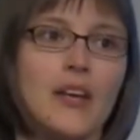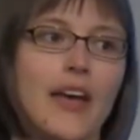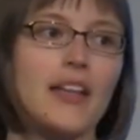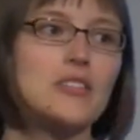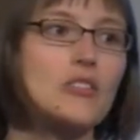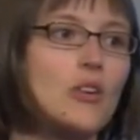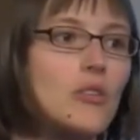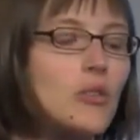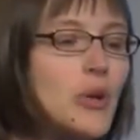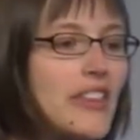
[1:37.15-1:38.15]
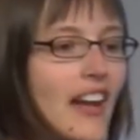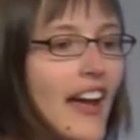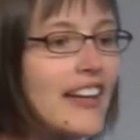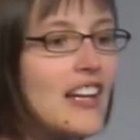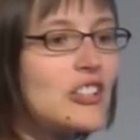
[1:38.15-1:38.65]
And so the way that
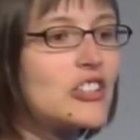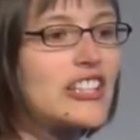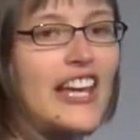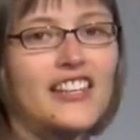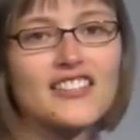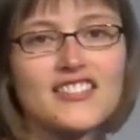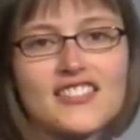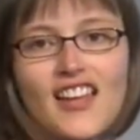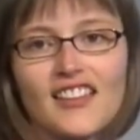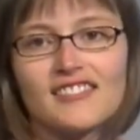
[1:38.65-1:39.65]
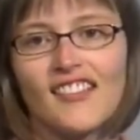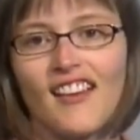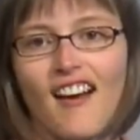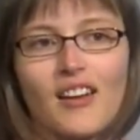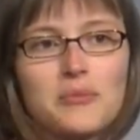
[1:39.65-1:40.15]
I kind of look at it is that
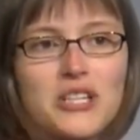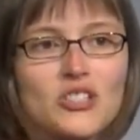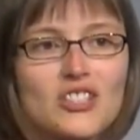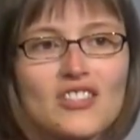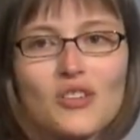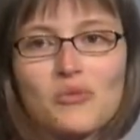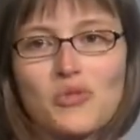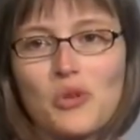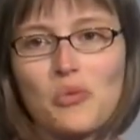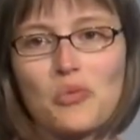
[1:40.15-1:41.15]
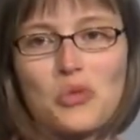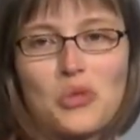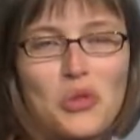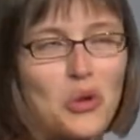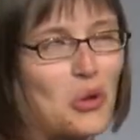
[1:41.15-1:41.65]
automation, the
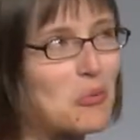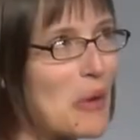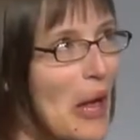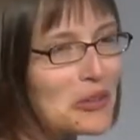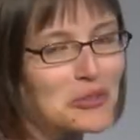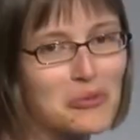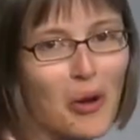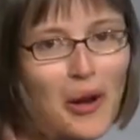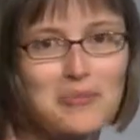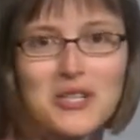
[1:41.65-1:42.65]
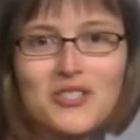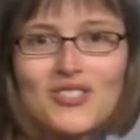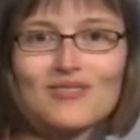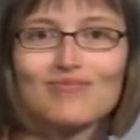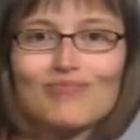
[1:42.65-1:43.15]
battle for
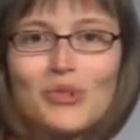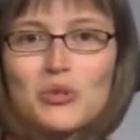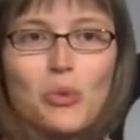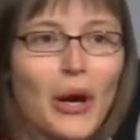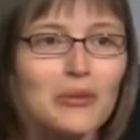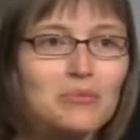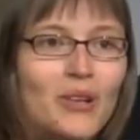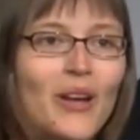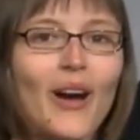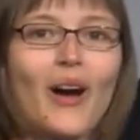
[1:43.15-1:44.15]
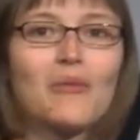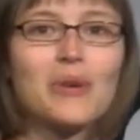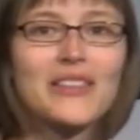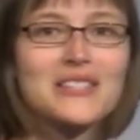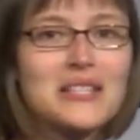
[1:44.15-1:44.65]
automation was won
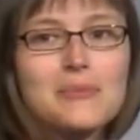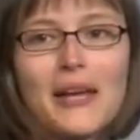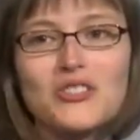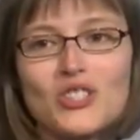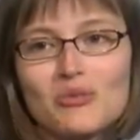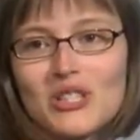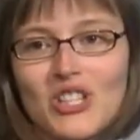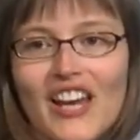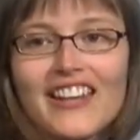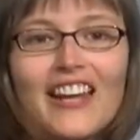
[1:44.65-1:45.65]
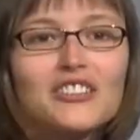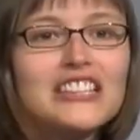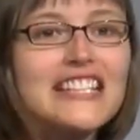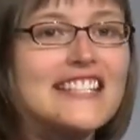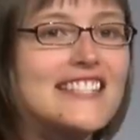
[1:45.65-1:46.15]
by the steam engine with John
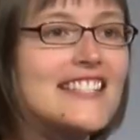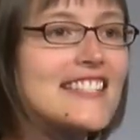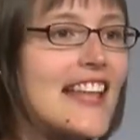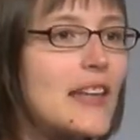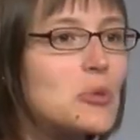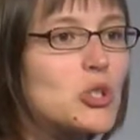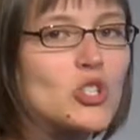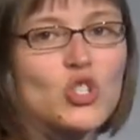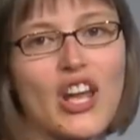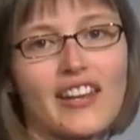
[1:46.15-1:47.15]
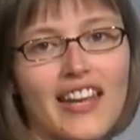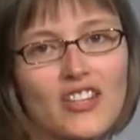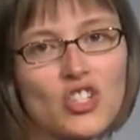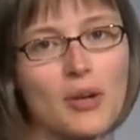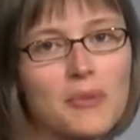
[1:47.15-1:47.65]
Henry, and since then we're just trying to
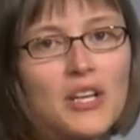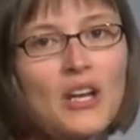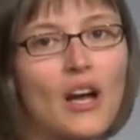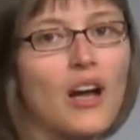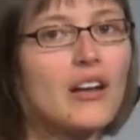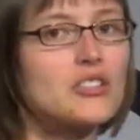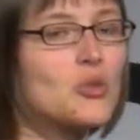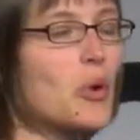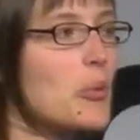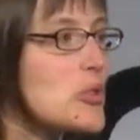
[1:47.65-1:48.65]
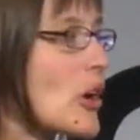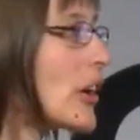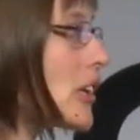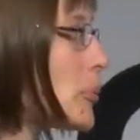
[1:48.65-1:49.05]
catch up to what was already